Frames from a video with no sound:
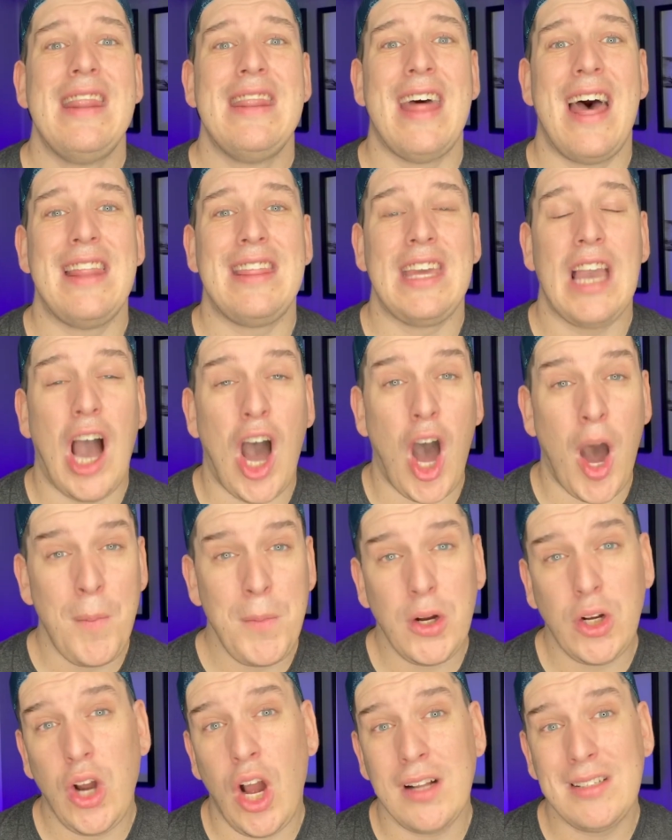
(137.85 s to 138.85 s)
that the
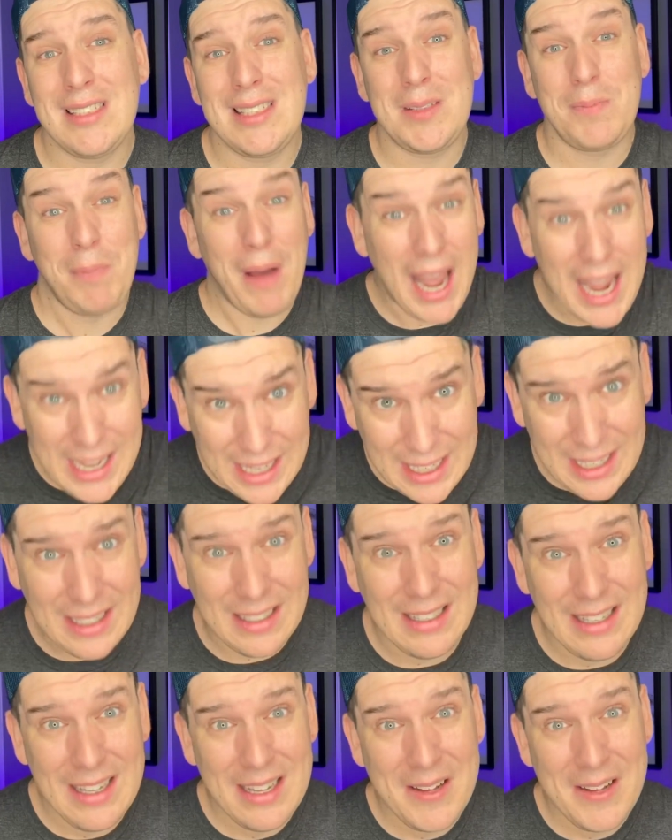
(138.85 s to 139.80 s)
Omicron spike